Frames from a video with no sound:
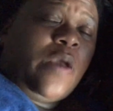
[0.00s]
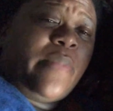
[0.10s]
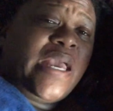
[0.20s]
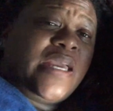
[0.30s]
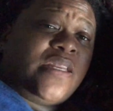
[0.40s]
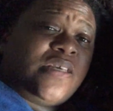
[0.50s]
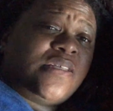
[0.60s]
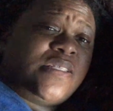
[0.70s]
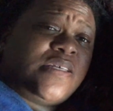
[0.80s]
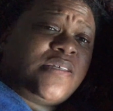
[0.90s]
a man
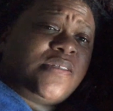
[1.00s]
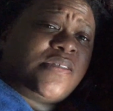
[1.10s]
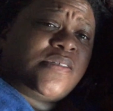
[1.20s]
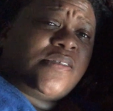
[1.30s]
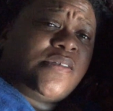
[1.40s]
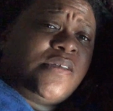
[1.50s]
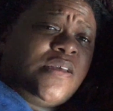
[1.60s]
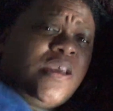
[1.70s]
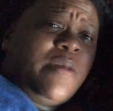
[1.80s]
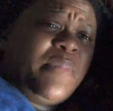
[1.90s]
in a sense?
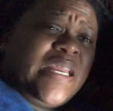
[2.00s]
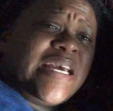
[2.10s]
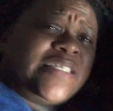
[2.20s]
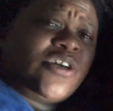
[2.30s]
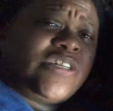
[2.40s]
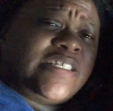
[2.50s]
Yes. And that's her